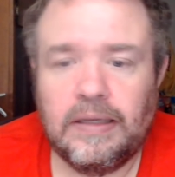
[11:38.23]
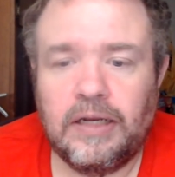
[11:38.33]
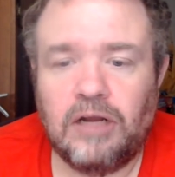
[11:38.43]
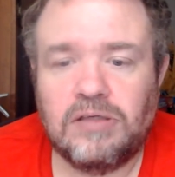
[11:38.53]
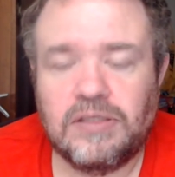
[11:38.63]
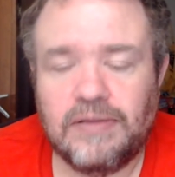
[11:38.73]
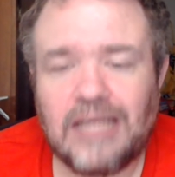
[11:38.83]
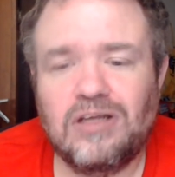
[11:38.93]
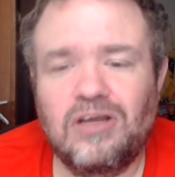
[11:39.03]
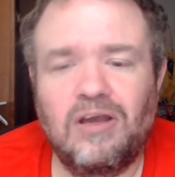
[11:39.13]
So
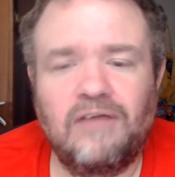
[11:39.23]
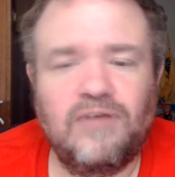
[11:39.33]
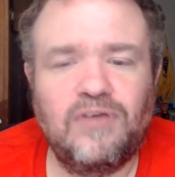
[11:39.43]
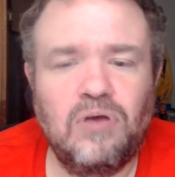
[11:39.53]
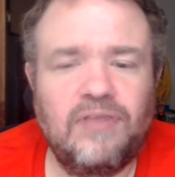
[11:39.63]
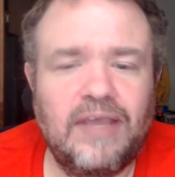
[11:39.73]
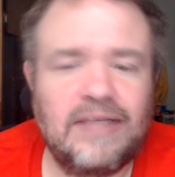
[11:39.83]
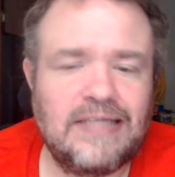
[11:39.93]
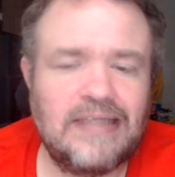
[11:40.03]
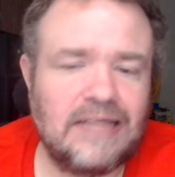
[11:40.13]
that's a few good
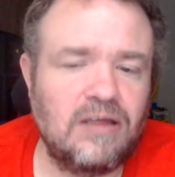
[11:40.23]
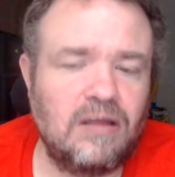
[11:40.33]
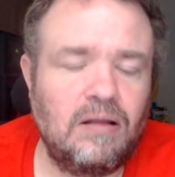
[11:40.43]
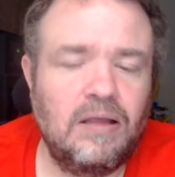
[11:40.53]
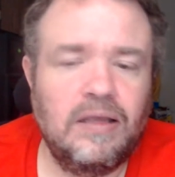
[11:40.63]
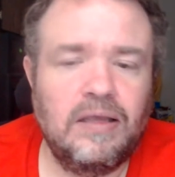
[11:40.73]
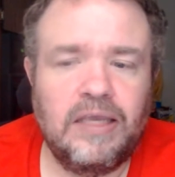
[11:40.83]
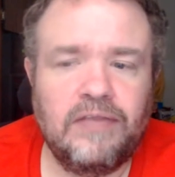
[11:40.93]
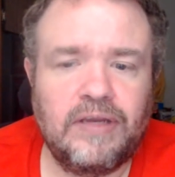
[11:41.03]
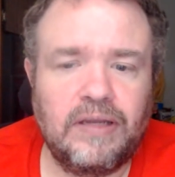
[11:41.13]
things that I saw
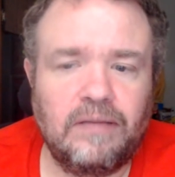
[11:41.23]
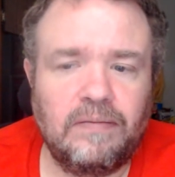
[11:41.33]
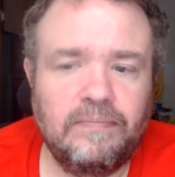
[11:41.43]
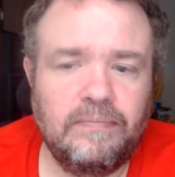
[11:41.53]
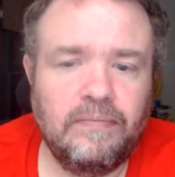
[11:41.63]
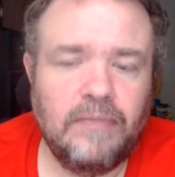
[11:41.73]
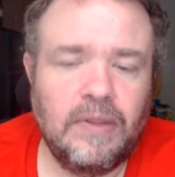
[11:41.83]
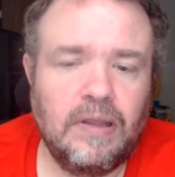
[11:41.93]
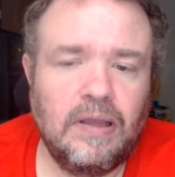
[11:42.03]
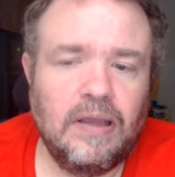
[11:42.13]
in the deal.
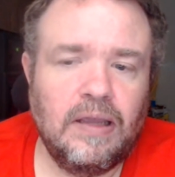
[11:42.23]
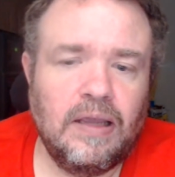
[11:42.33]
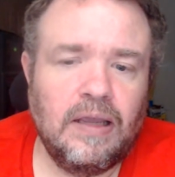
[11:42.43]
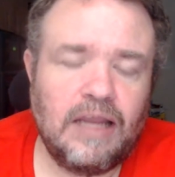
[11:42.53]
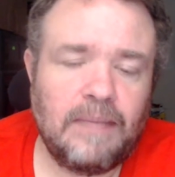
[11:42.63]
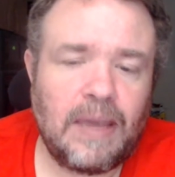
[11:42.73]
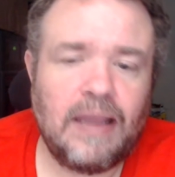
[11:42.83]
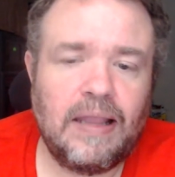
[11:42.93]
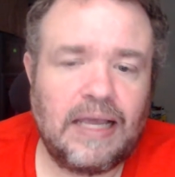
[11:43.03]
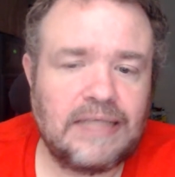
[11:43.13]
Now,
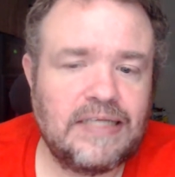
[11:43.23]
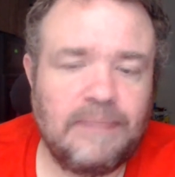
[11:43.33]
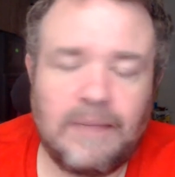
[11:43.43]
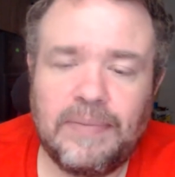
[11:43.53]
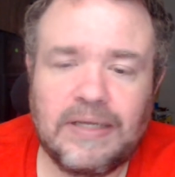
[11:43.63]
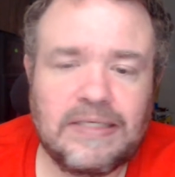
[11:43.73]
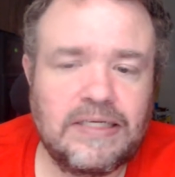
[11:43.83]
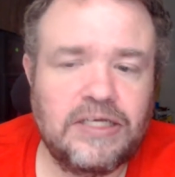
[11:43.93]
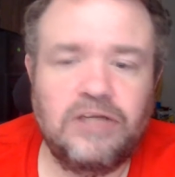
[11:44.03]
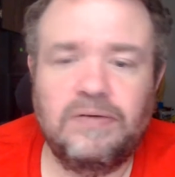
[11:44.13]
like I said, my biggest
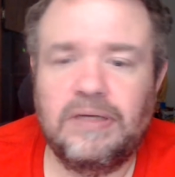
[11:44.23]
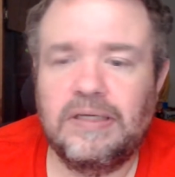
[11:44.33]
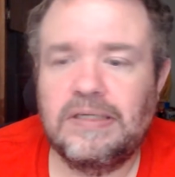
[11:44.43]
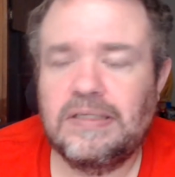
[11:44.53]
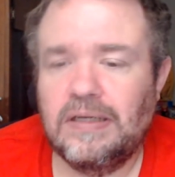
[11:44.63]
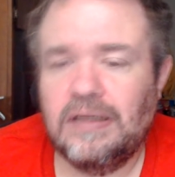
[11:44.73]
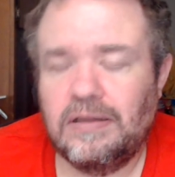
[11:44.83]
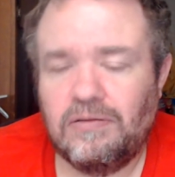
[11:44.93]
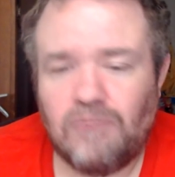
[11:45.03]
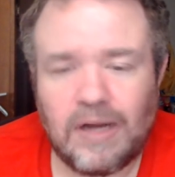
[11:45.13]
issue is
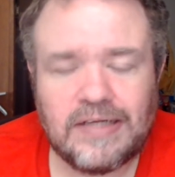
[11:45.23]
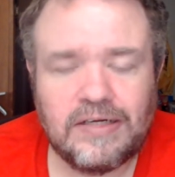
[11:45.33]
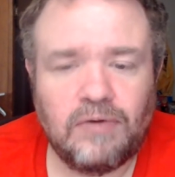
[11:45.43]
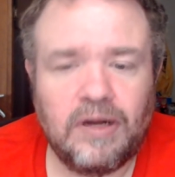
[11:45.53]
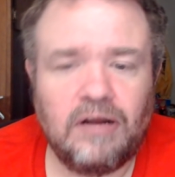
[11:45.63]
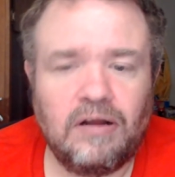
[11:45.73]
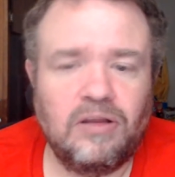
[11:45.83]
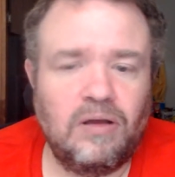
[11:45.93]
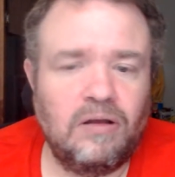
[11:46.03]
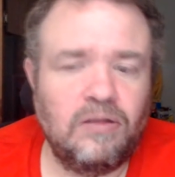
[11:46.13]
raising rent on
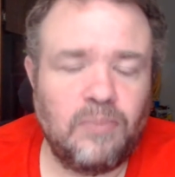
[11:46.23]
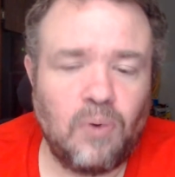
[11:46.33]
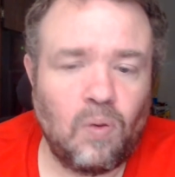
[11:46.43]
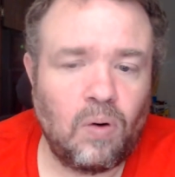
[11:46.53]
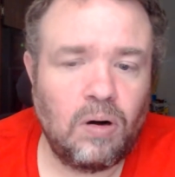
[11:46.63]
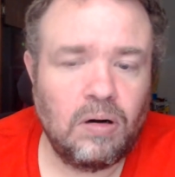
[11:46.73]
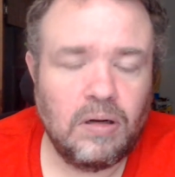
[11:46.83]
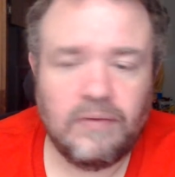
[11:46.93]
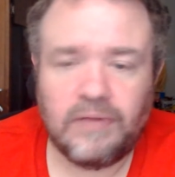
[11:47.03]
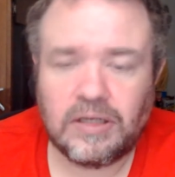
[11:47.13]
the poor
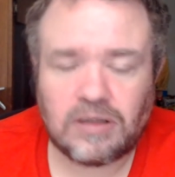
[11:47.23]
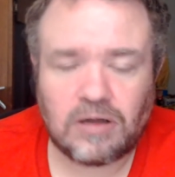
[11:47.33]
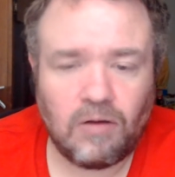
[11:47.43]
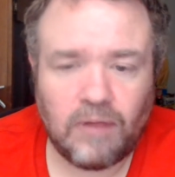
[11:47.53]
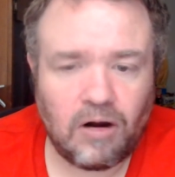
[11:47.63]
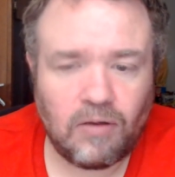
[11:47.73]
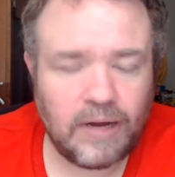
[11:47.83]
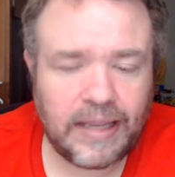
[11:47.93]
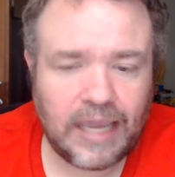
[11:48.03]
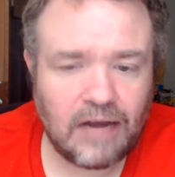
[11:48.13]
that
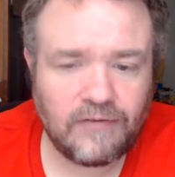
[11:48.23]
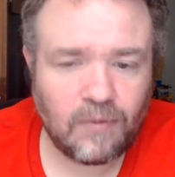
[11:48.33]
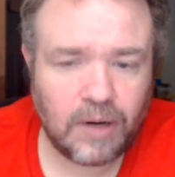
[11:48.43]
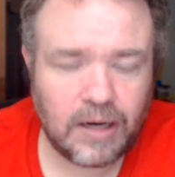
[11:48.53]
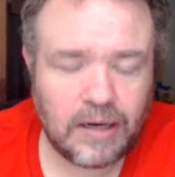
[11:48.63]
already can't afford it.